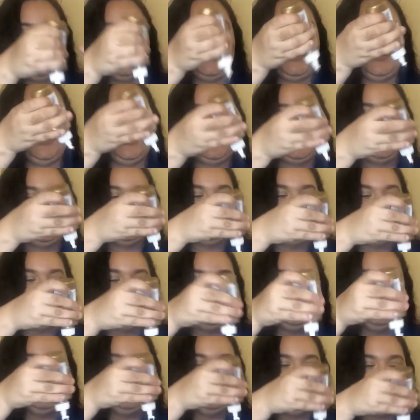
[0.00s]
Alright.
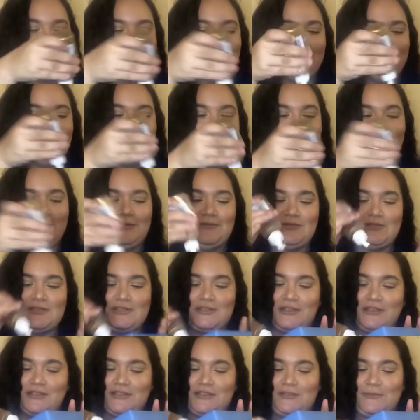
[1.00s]
I'm just
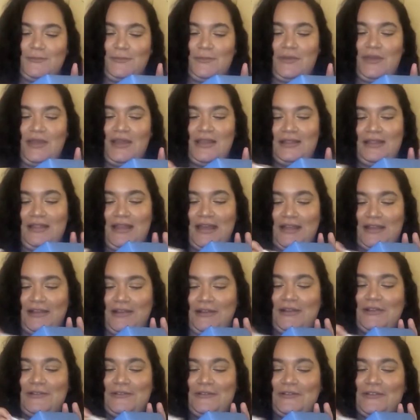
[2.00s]
gonna spread that
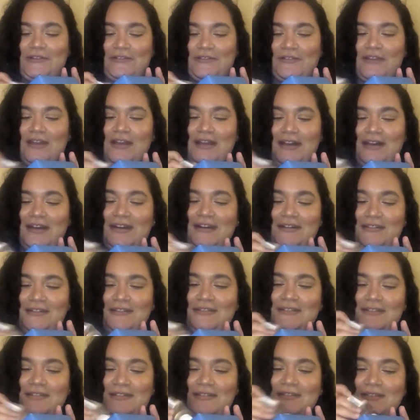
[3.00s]
glue
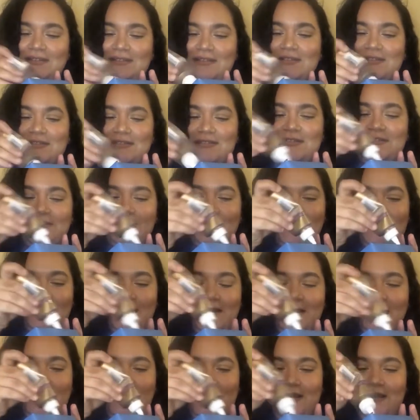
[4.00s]
around so it can
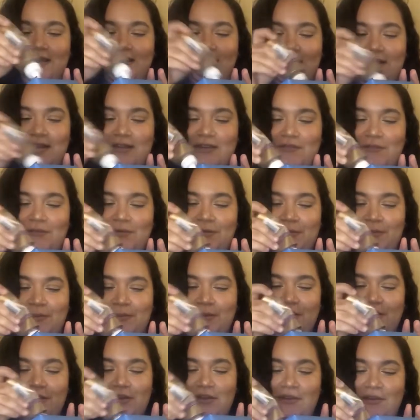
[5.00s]
kind of get
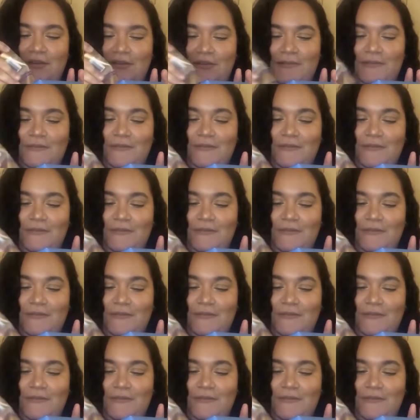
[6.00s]
everywhere.